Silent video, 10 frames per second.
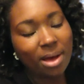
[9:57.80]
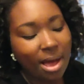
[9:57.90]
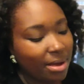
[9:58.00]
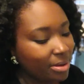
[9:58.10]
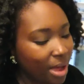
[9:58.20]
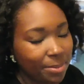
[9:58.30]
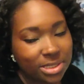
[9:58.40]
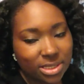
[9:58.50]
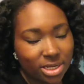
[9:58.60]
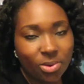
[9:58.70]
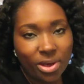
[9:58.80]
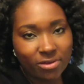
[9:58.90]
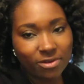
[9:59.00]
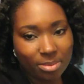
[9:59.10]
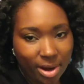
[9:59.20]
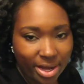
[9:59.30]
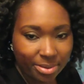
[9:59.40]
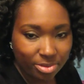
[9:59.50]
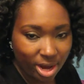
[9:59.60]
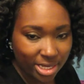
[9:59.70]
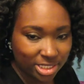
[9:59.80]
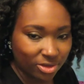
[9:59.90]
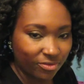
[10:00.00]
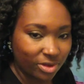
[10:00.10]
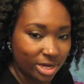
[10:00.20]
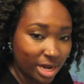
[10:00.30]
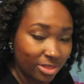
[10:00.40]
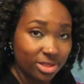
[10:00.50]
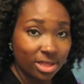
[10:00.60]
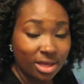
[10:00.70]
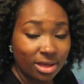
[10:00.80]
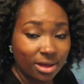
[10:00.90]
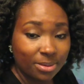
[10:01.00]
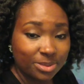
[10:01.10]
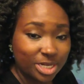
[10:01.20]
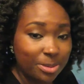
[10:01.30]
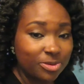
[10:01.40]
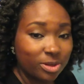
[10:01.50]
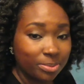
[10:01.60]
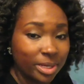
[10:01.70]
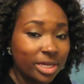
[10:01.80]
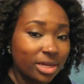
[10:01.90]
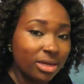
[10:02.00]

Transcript: I, I'm just sitting here waiting for Brian, Brian to cut out the um, shapes for the big